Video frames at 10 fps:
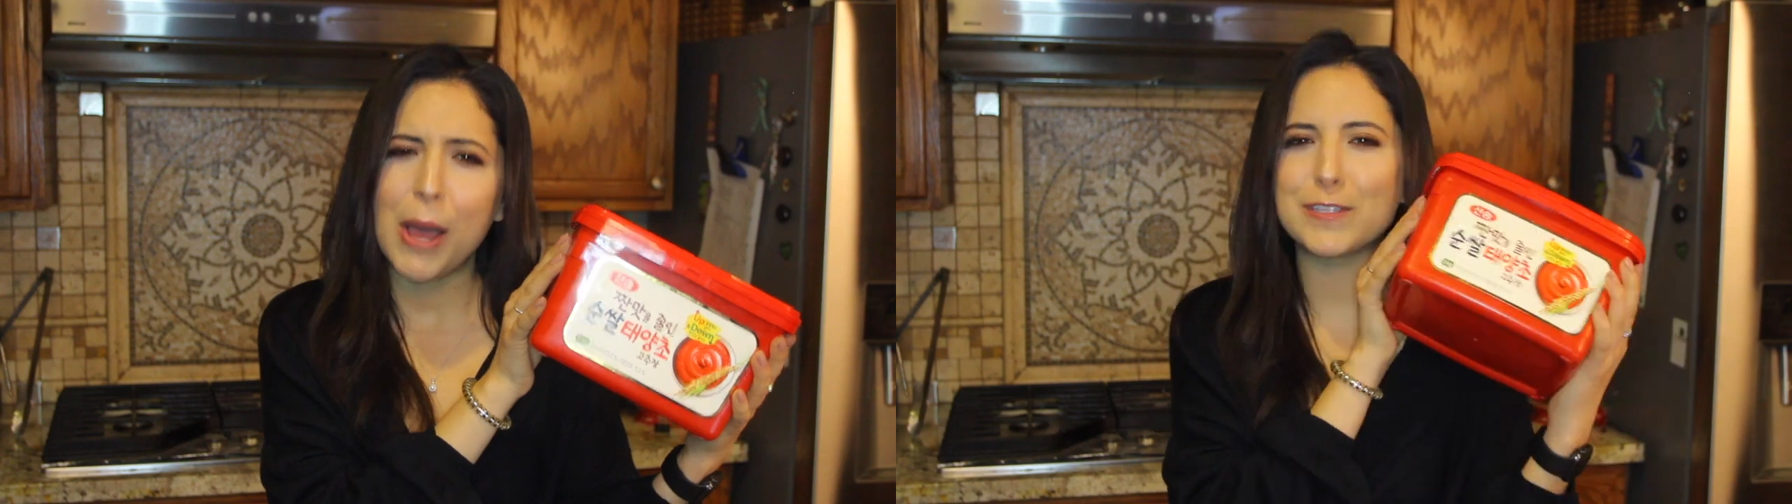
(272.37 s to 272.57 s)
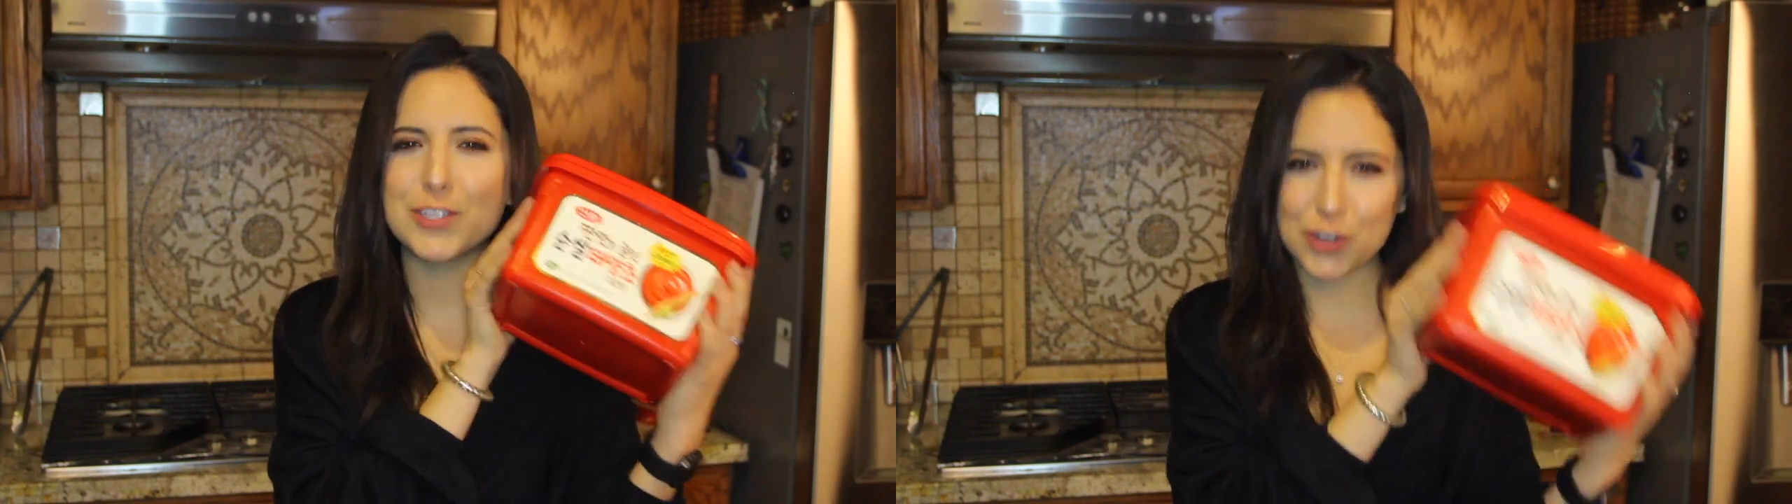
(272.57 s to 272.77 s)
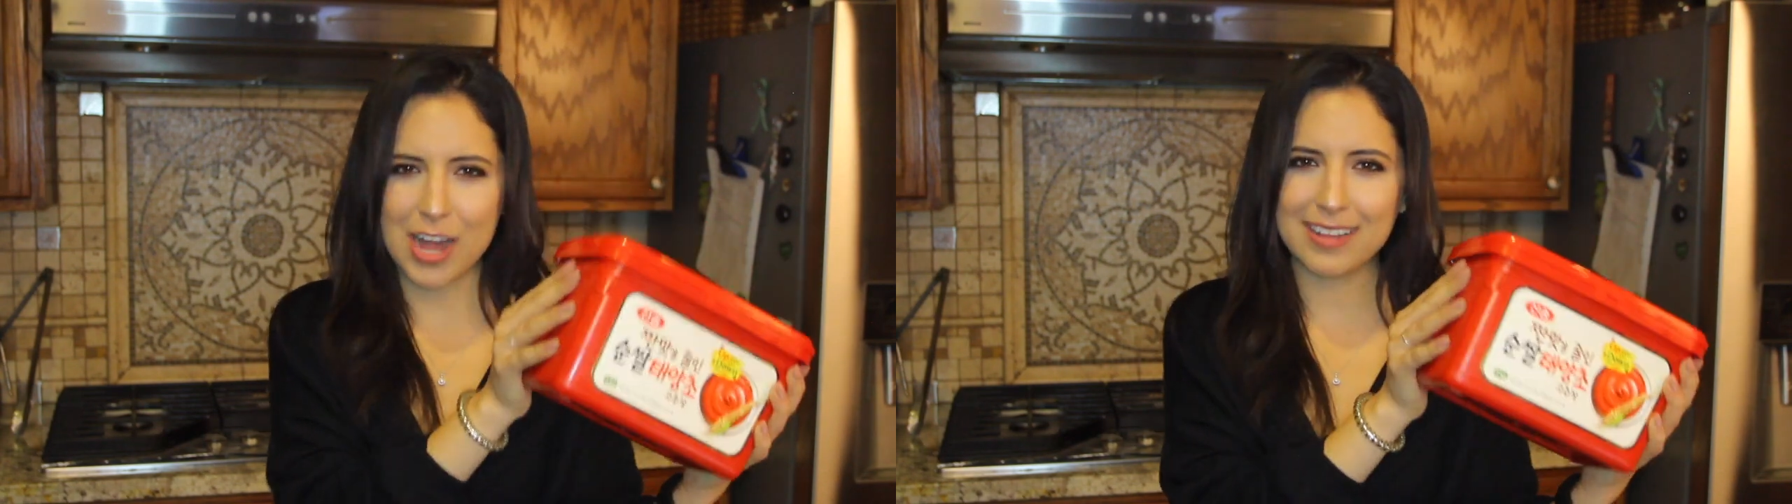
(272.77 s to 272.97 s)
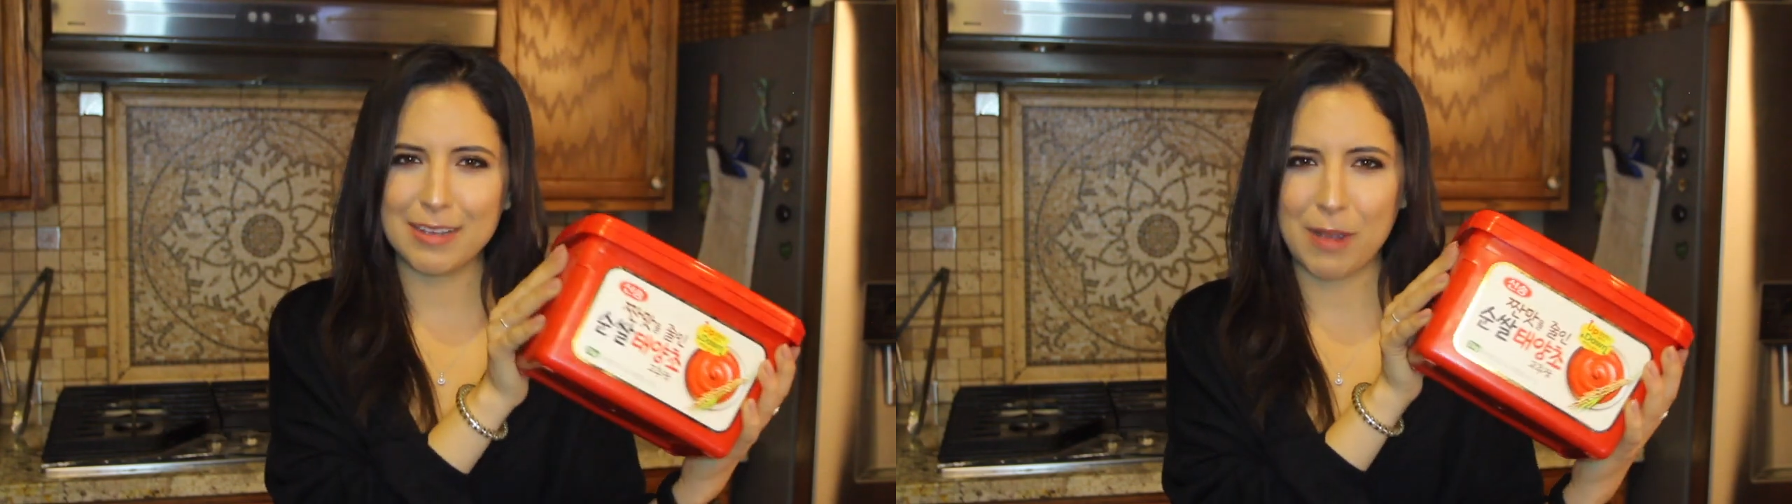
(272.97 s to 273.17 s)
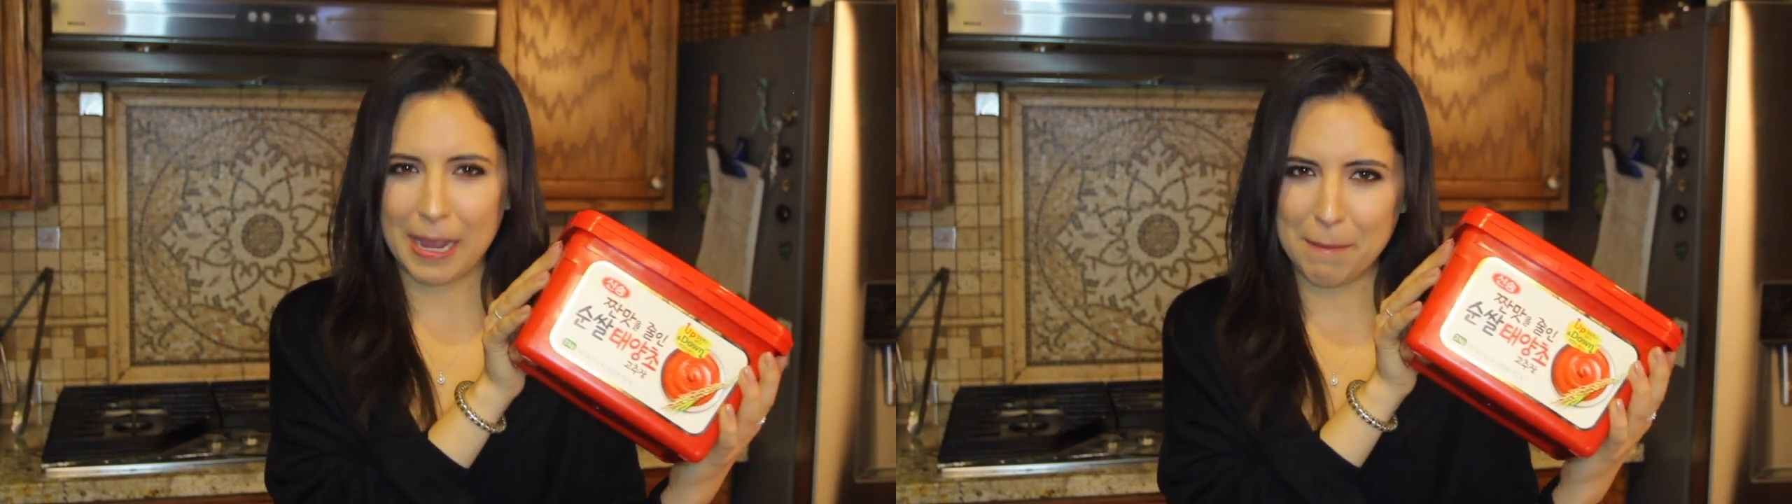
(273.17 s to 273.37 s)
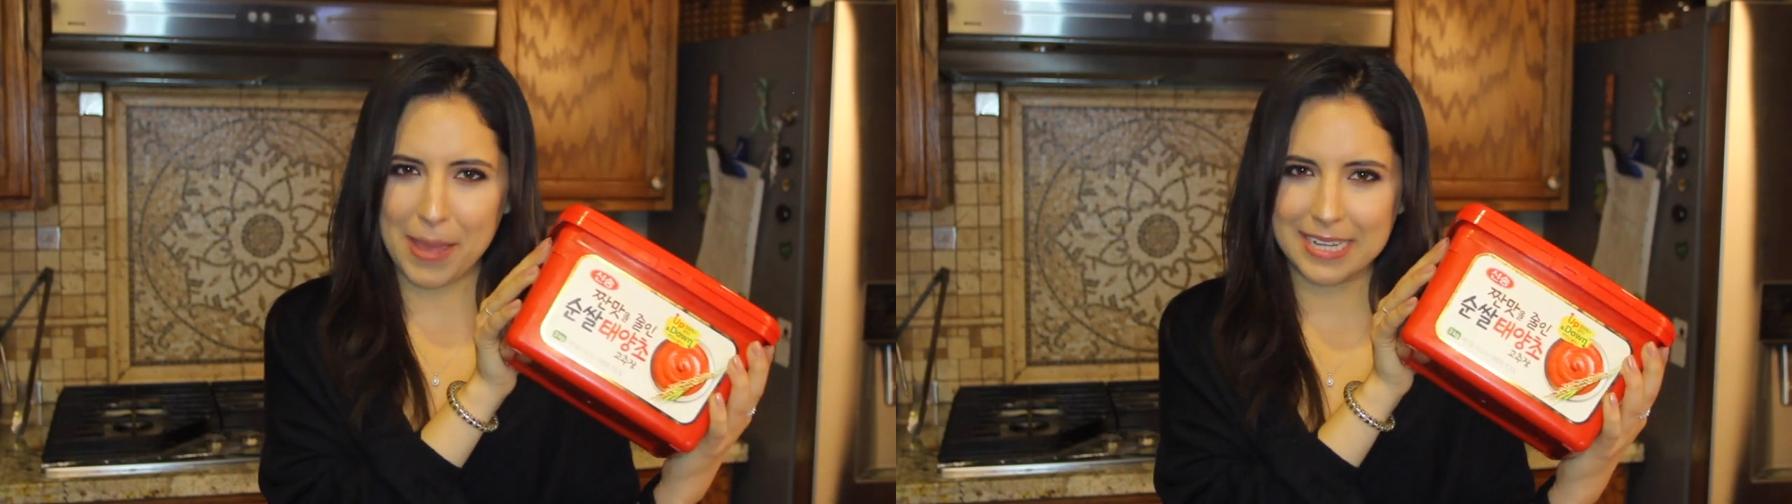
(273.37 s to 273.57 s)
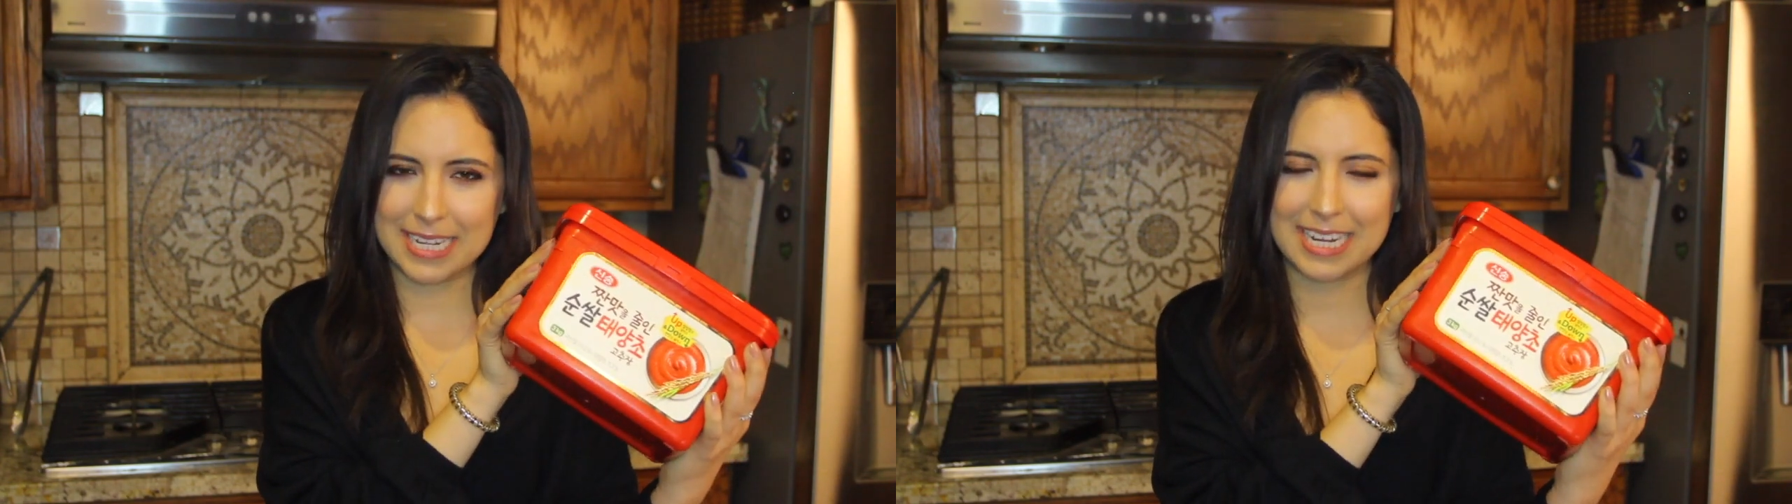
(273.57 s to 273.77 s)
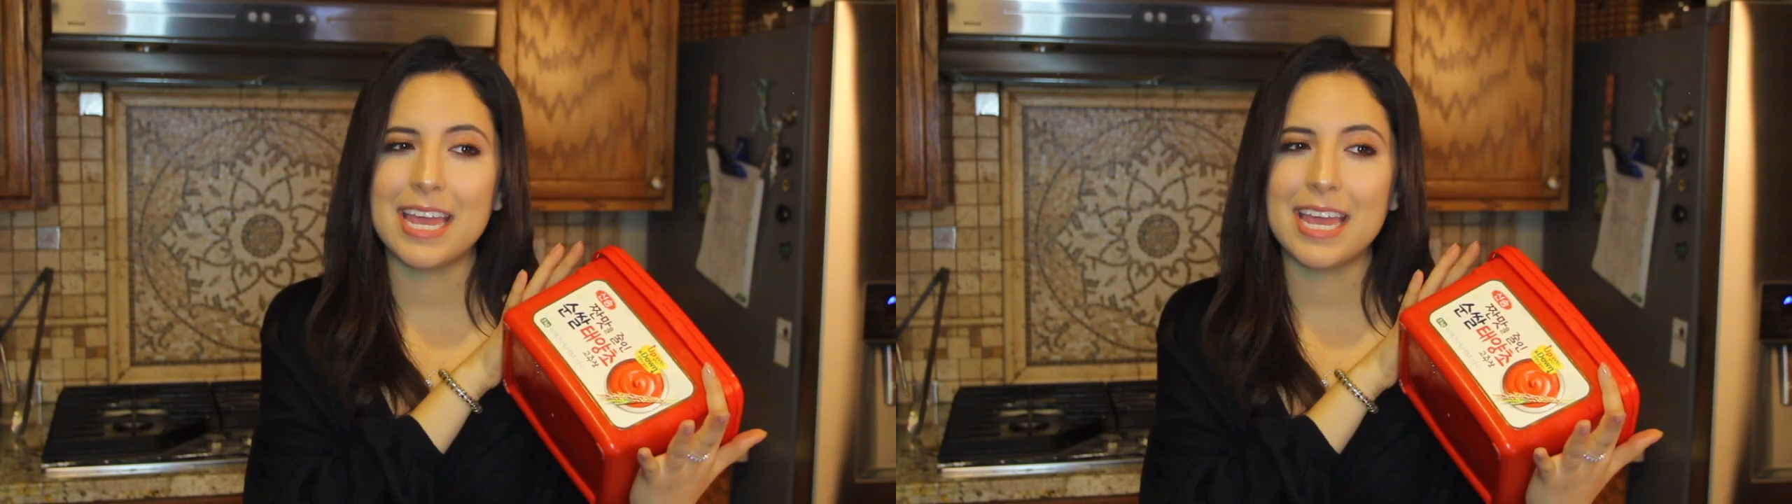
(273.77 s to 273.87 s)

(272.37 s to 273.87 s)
but strongly recommended.